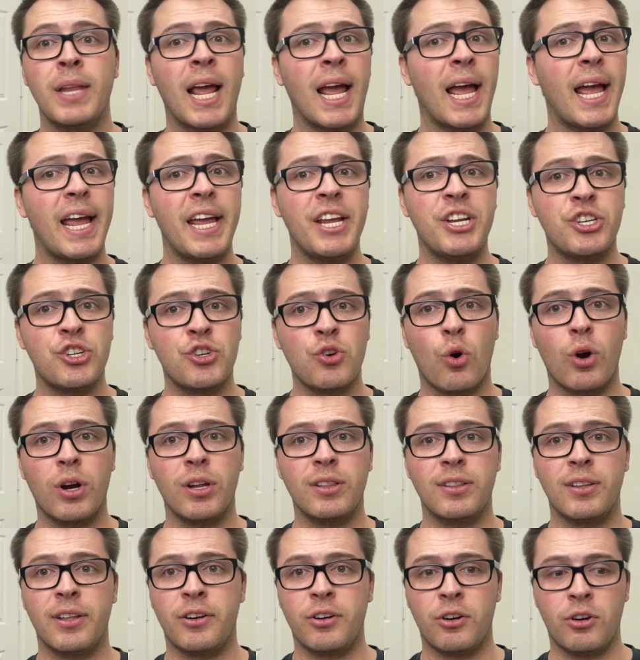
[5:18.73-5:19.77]
a short
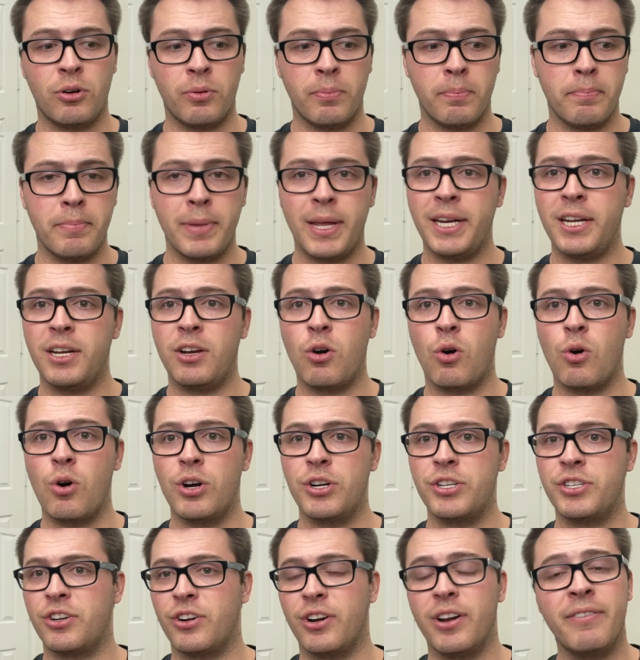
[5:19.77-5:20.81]
little mini
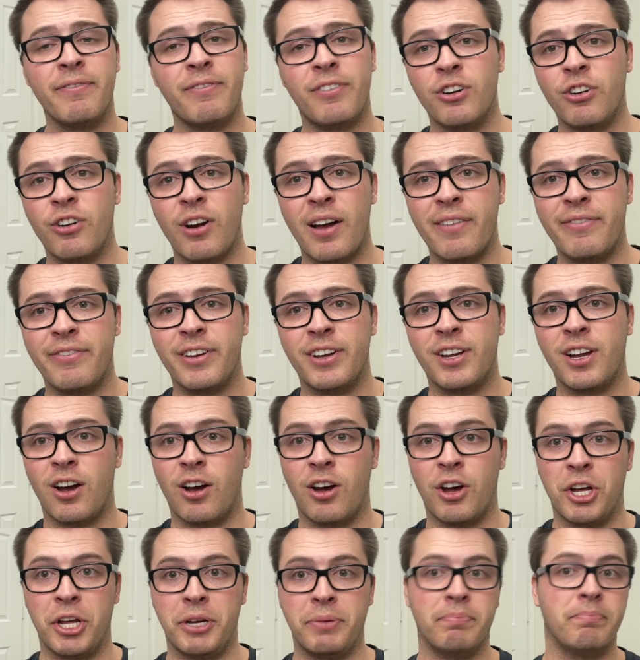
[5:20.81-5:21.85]
course or infographic
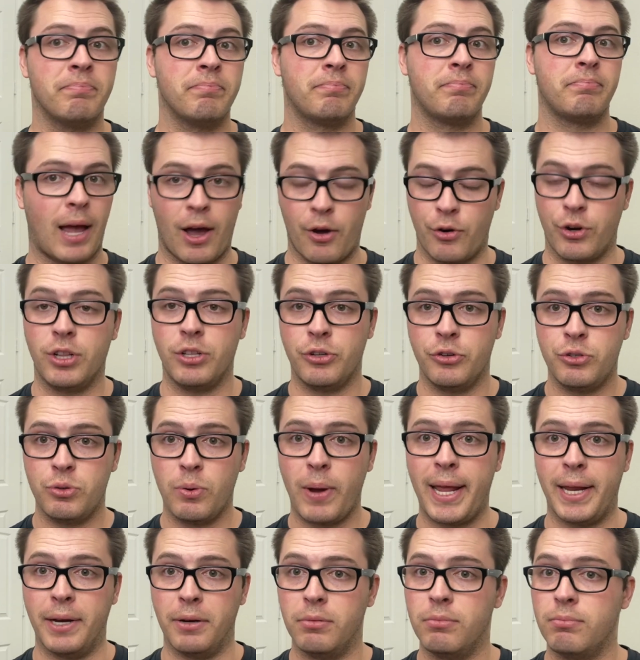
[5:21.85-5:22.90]
on how to lose
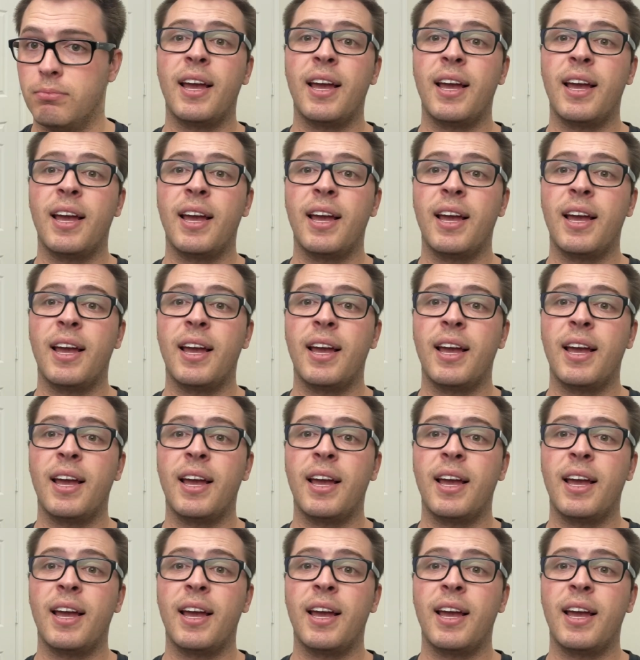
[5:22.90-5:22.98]
weight.